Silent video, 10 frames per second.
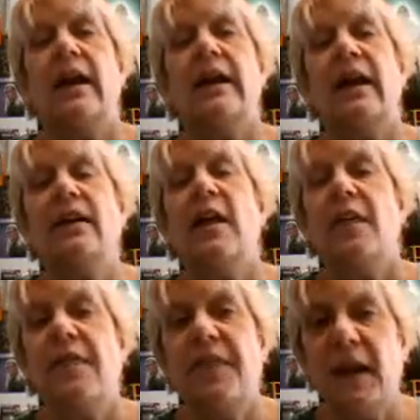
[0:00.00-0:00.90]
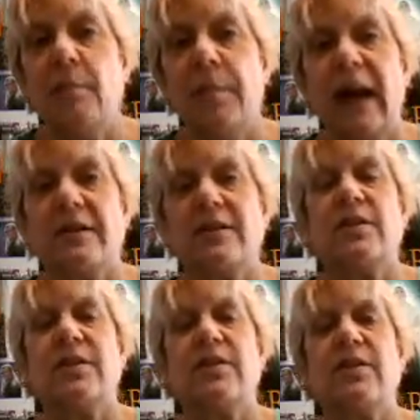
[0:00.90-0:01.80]
Again, think back to
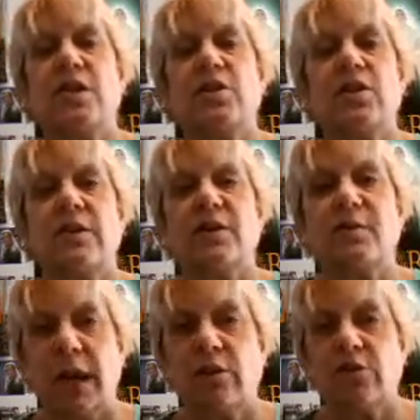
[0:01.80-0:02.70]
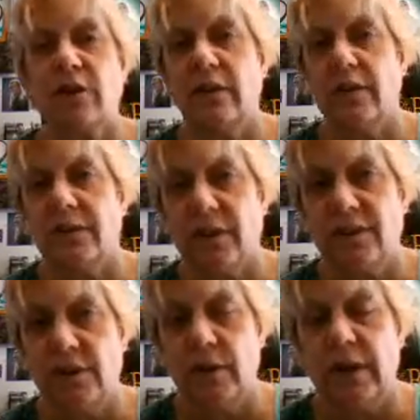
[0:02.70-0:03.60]
the discussion of spectra in the
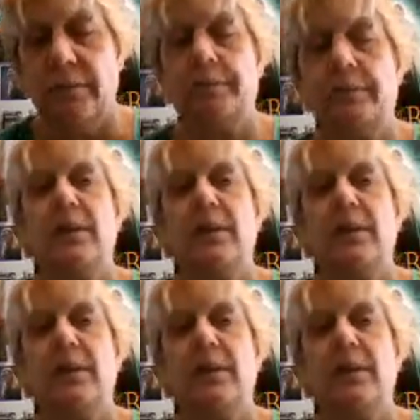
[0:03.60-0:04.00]
first unit.